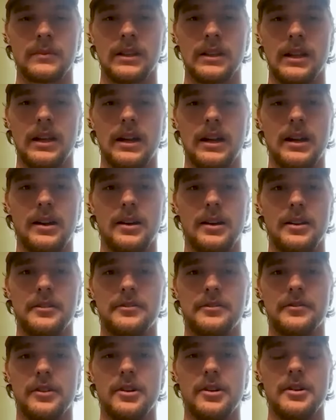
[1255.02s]
Uh, as
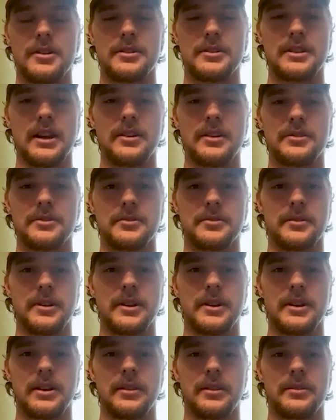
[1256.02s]
far as I was
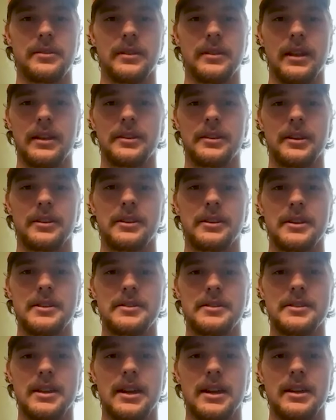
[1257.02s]
aware, I, I, thought they
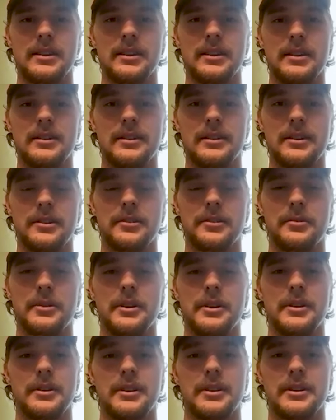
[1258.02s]
signed the deal where
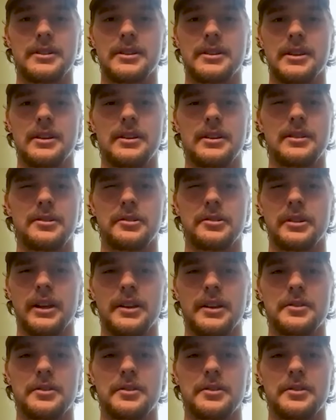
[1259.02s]
it extended through like